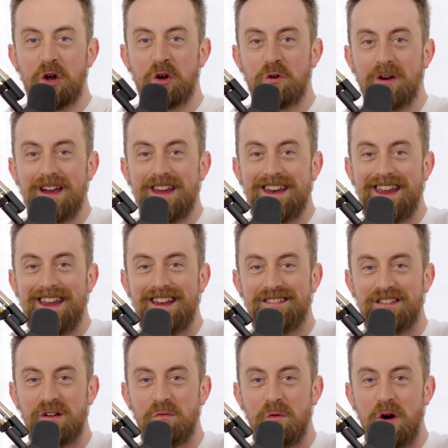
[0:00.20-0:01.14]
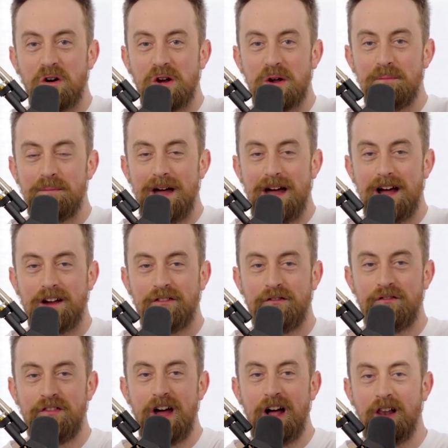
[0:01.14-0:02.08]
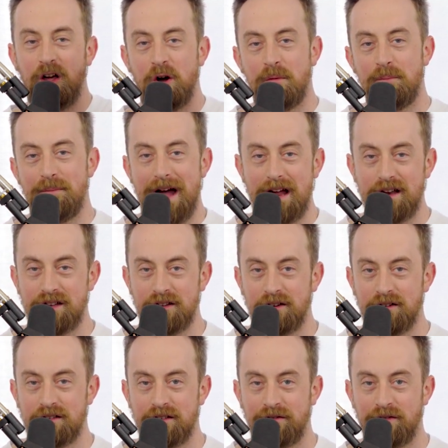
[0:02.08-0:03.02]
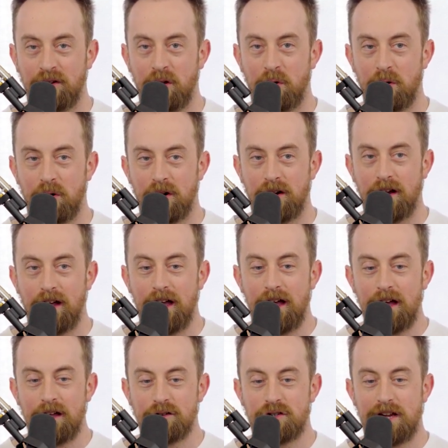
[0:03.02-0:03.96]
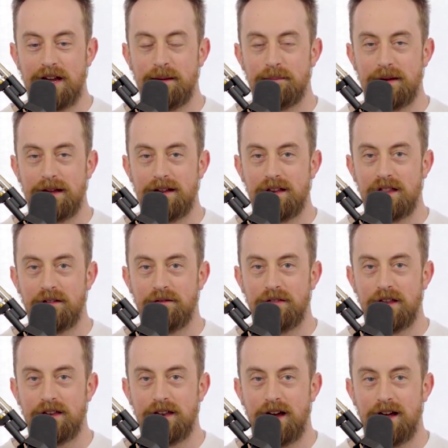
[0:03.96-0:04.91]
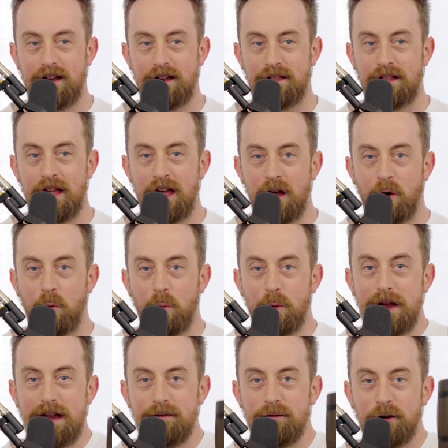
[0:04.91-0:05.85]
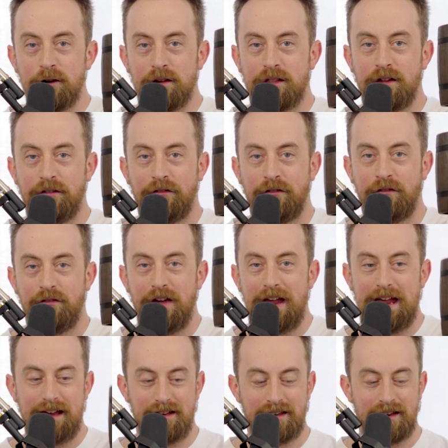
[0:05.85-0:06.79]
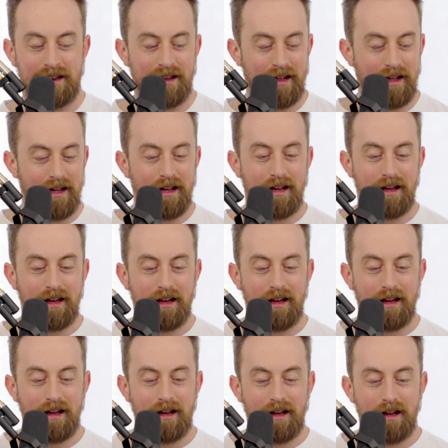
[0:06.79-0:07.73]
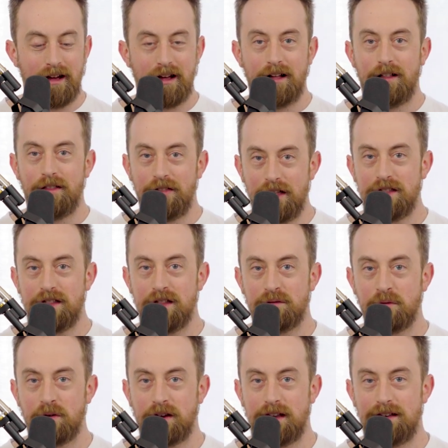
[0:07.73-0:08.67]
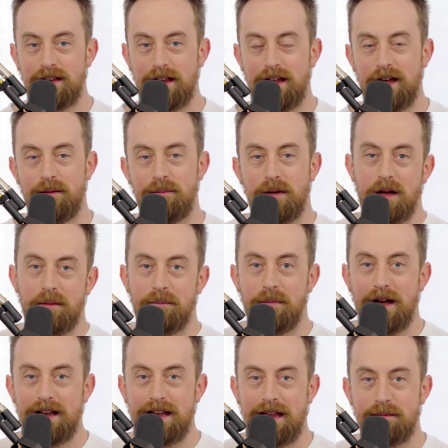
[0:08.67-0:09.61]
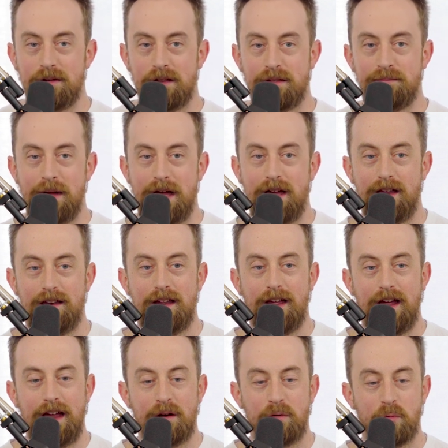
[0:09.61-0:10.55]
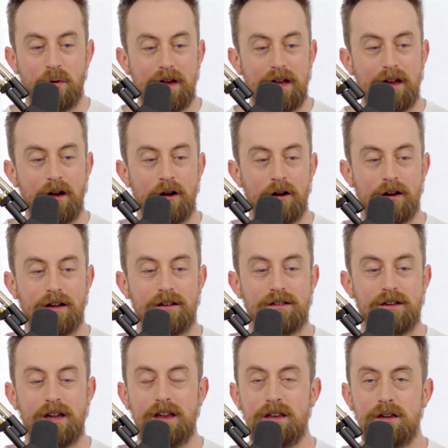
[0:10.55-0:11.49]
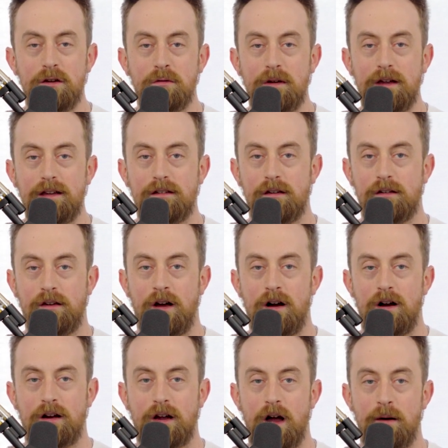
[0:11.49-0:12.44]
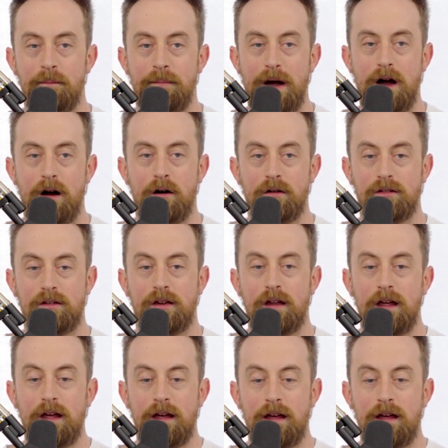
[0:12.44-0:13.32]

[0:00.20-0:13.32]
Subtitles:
Greetings and welcome back, fellow masters of lore, champions of the dice, weavers of fate. This is Rookie DM. My name is Ben, and we are continuing to talk about